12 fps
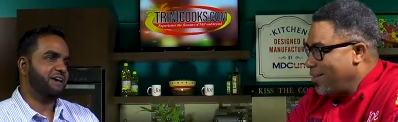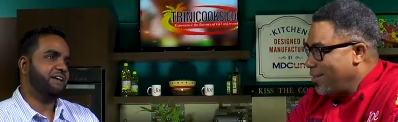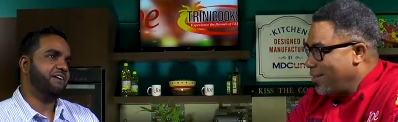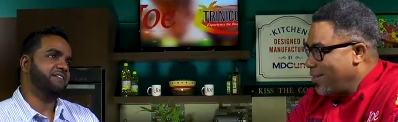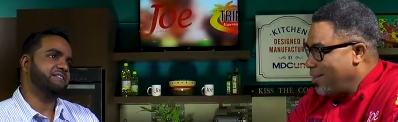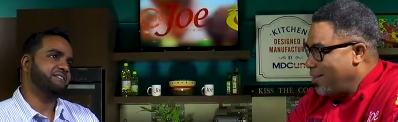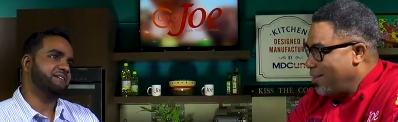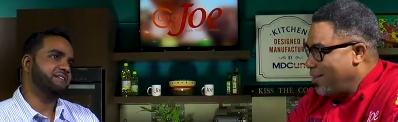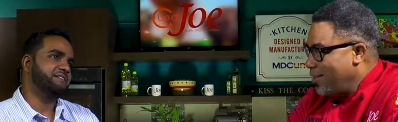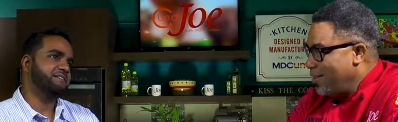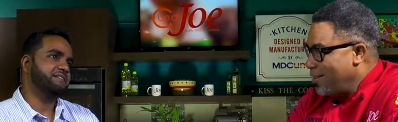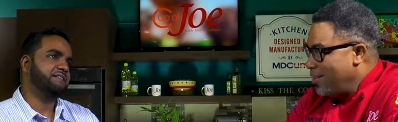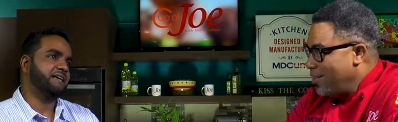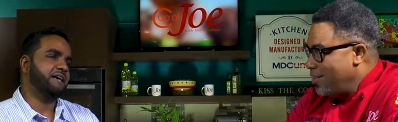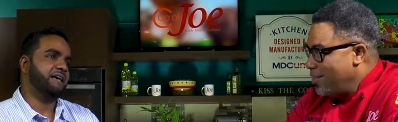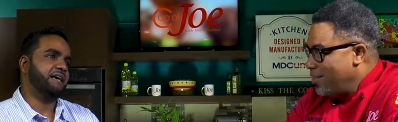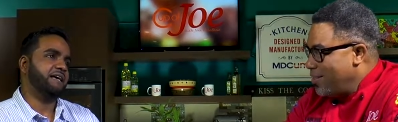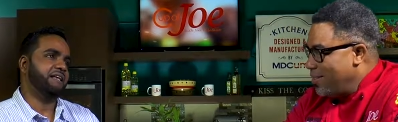Speaker 1: I inherited it,
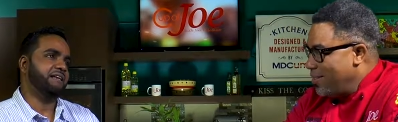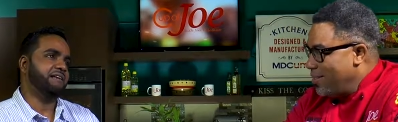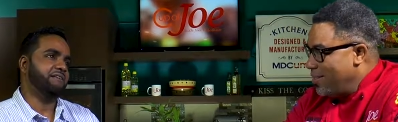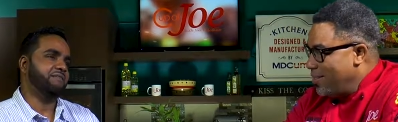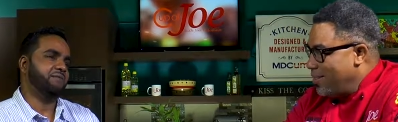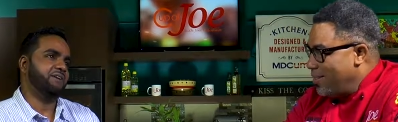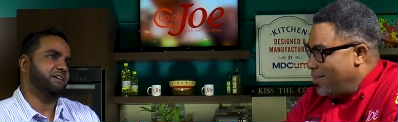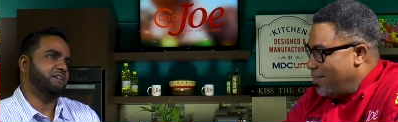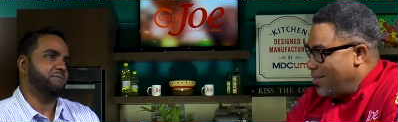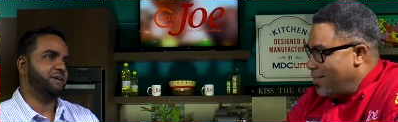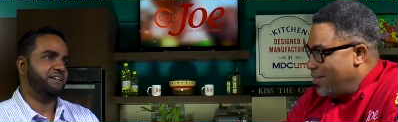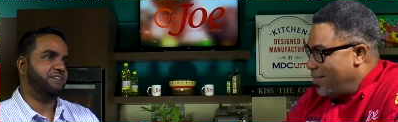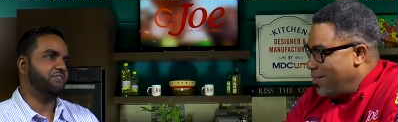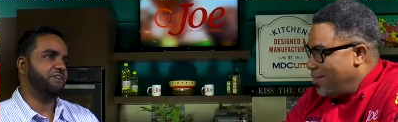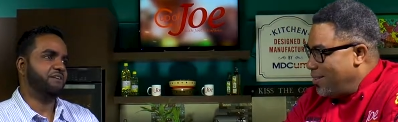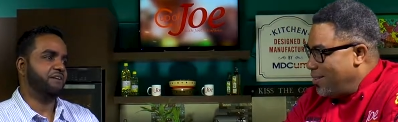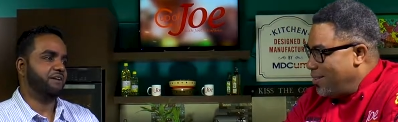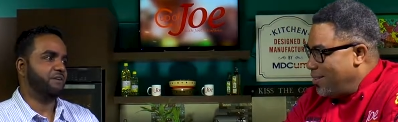and well, I did my degree
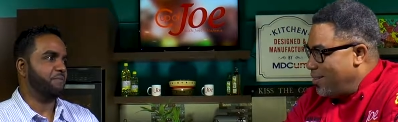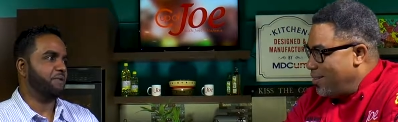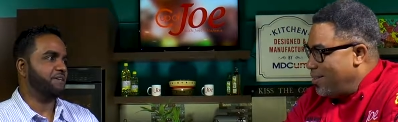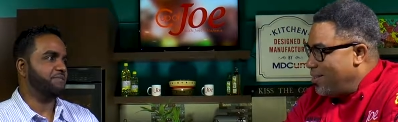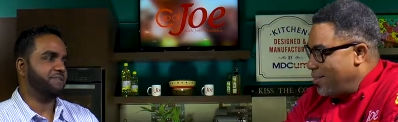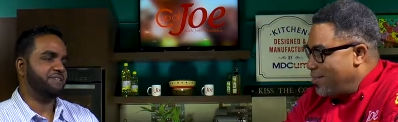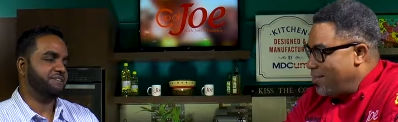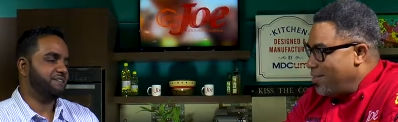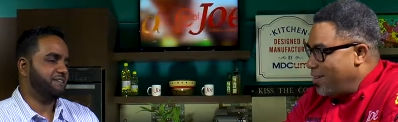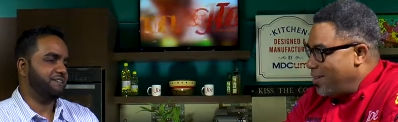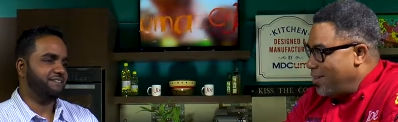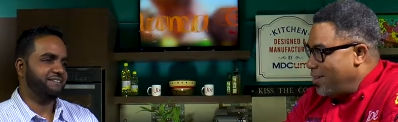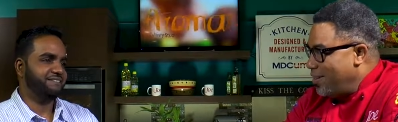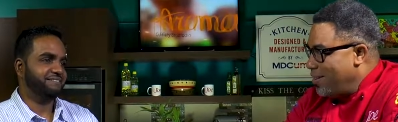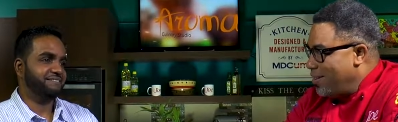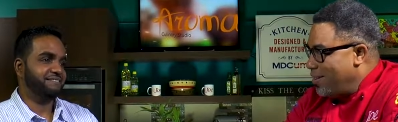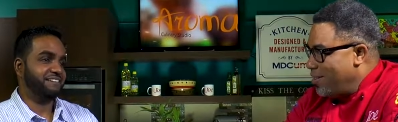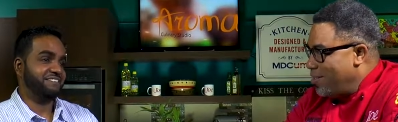in culinary management, and
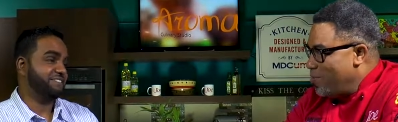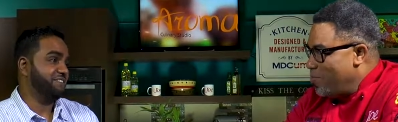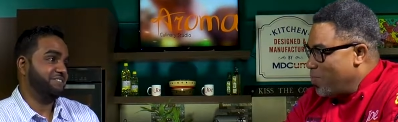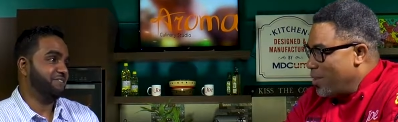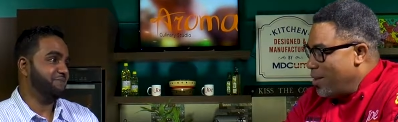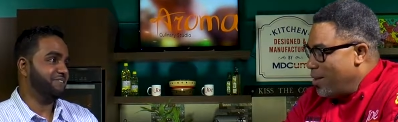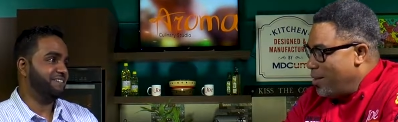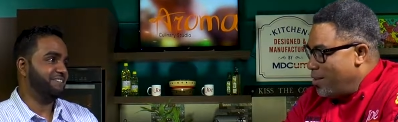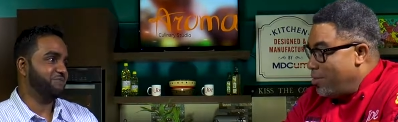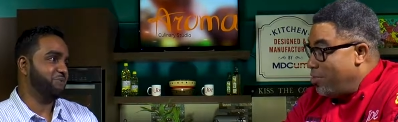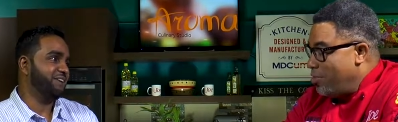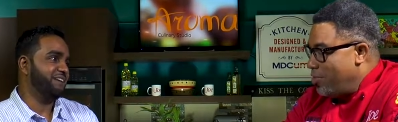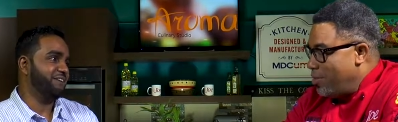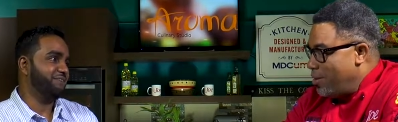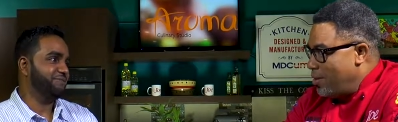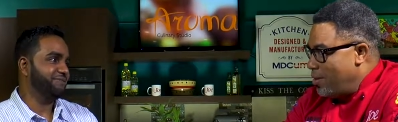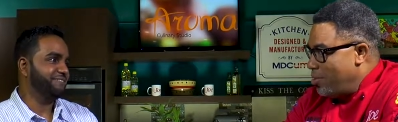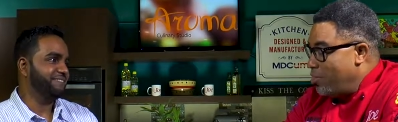yeah. I just continue with it. It's what I
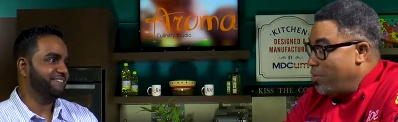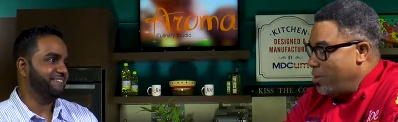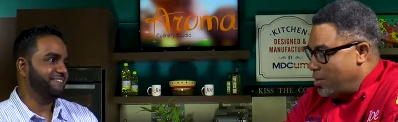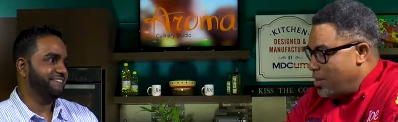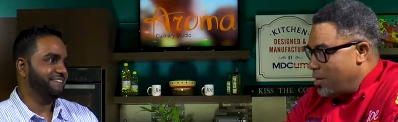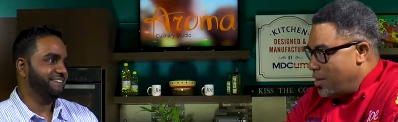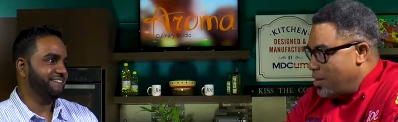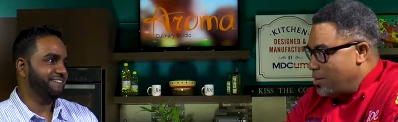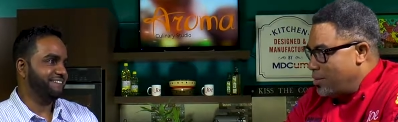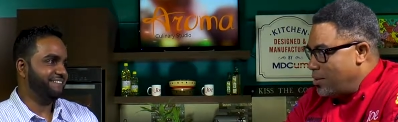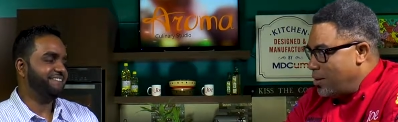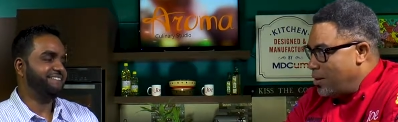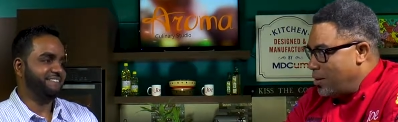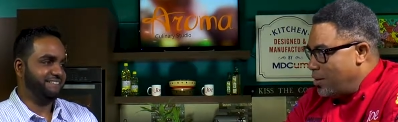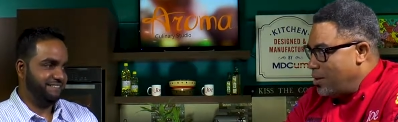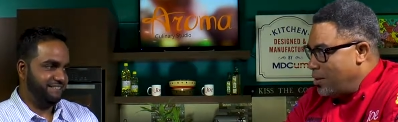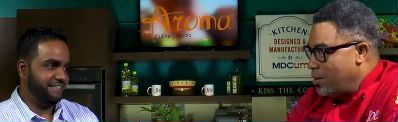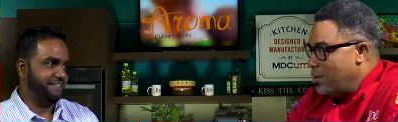love.
Speaker 2: 38 years, the, the
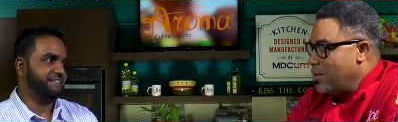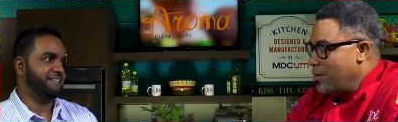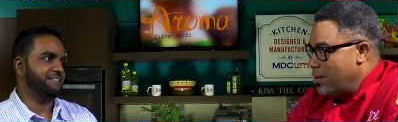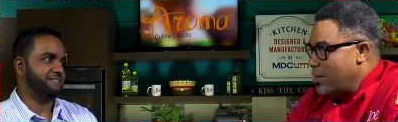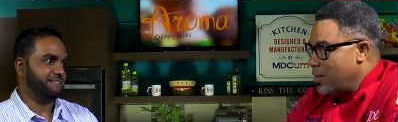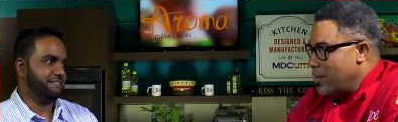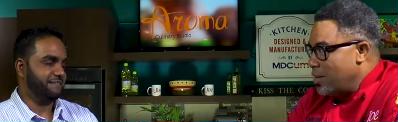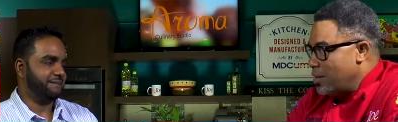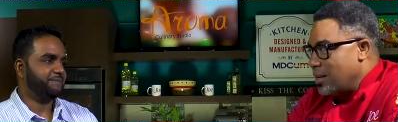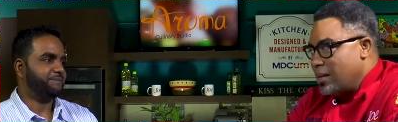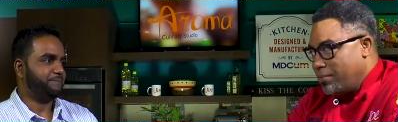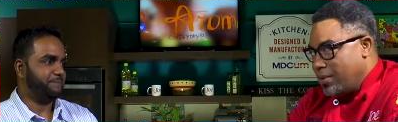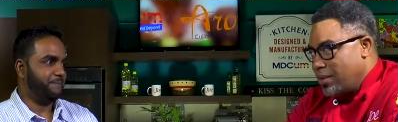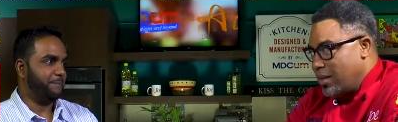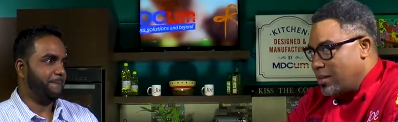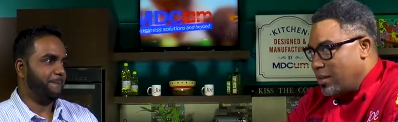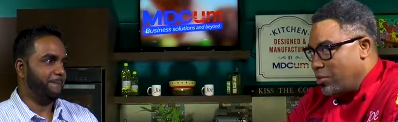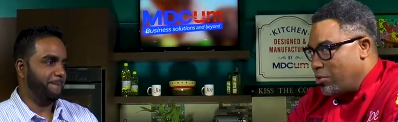38, 38 years. years. That's
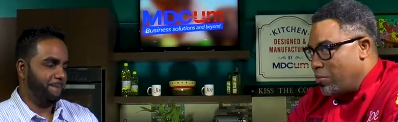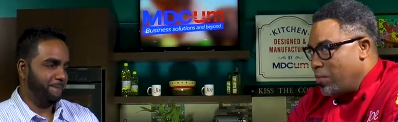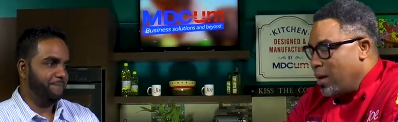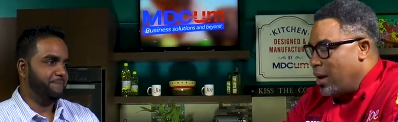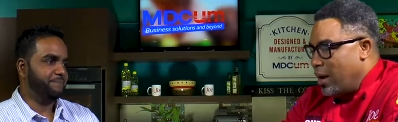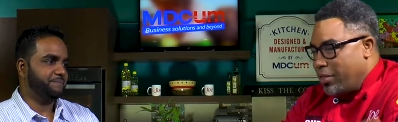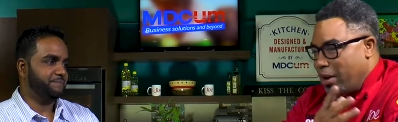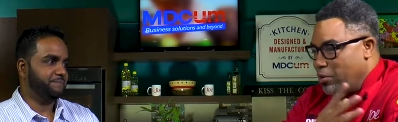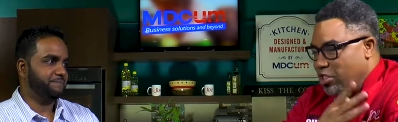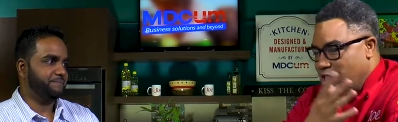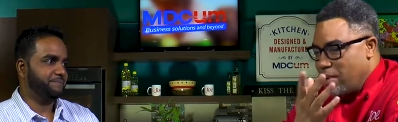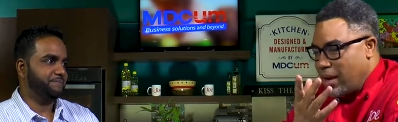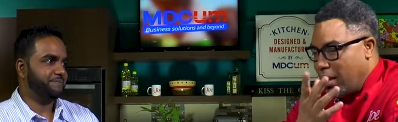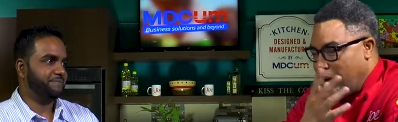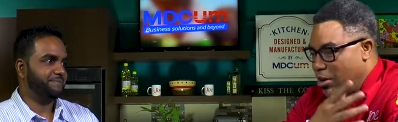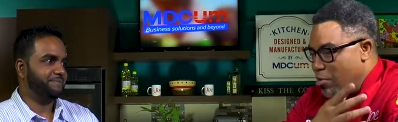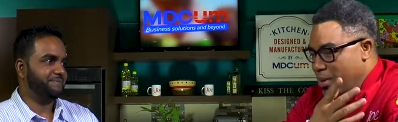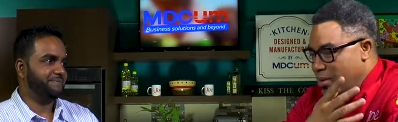fantastic, though. I think I was just making
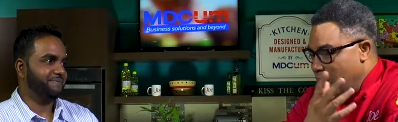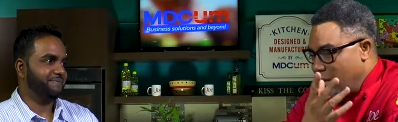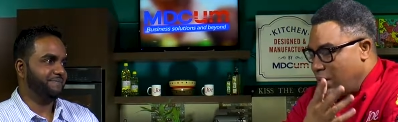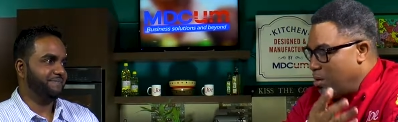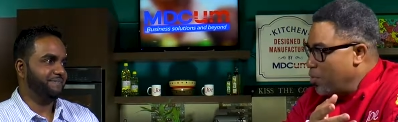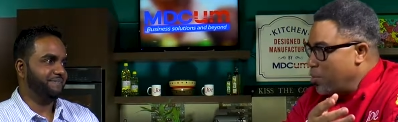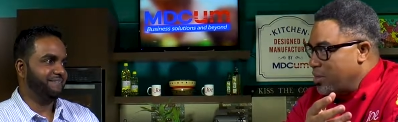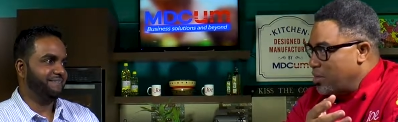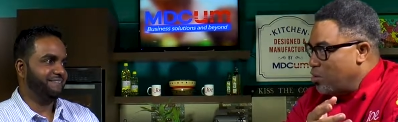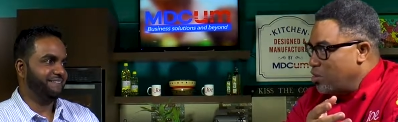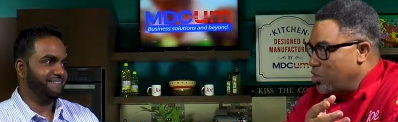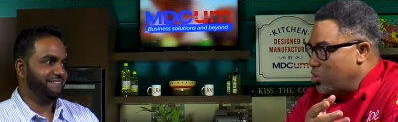the comment a couple of weeks ago on the